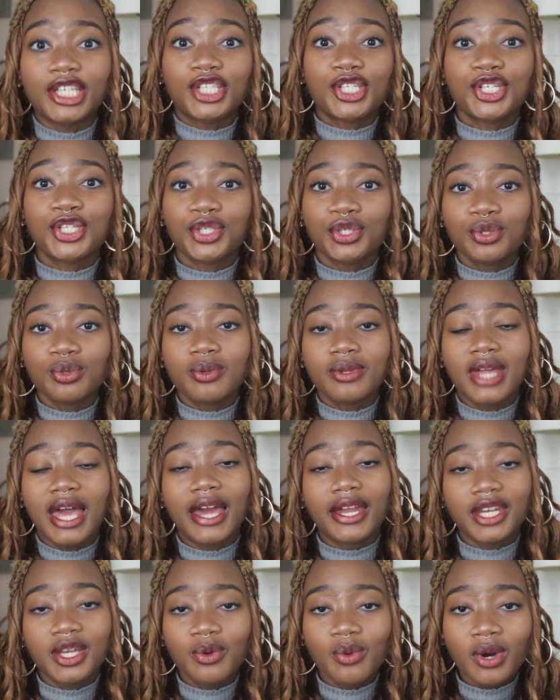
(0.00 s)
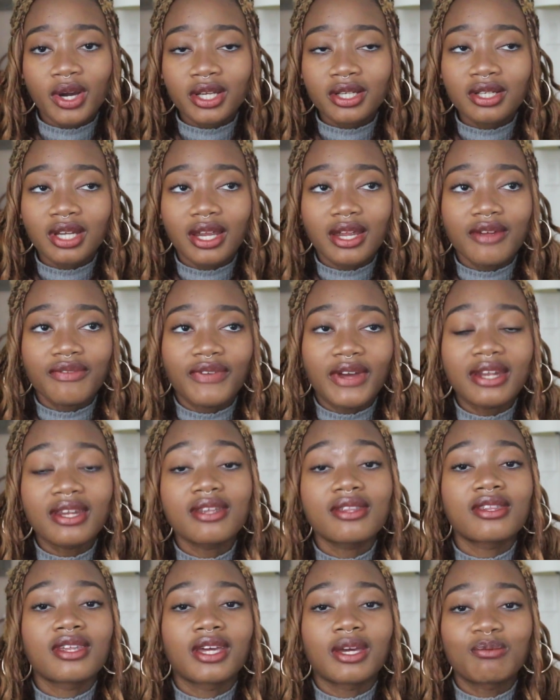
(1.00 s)
issue with anyone. If
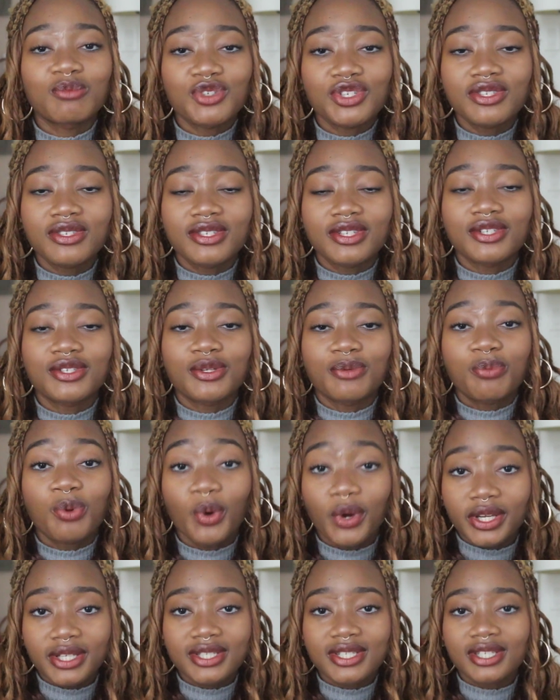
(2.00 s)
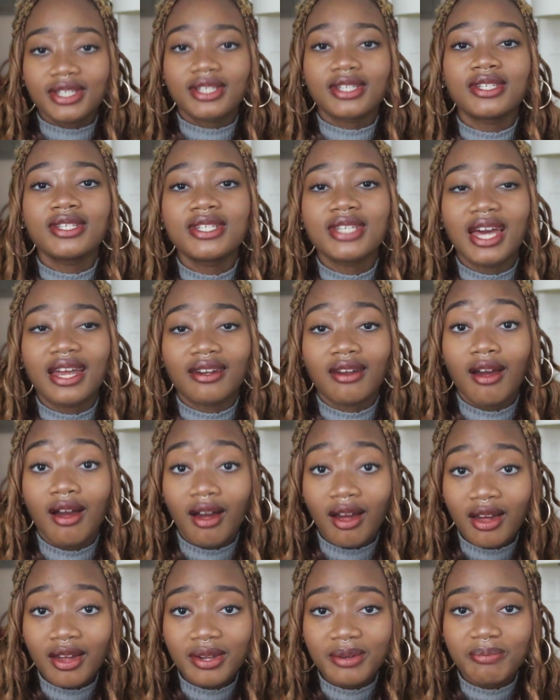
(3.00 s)
anything, I'm just disappointed and
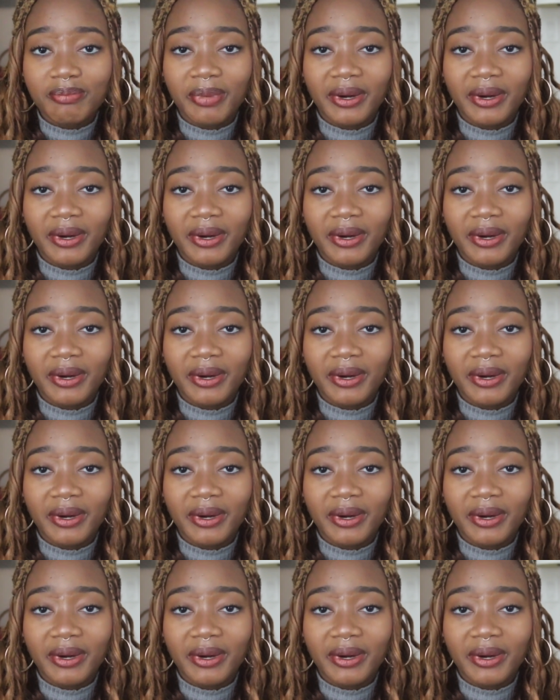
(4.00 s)
hurt,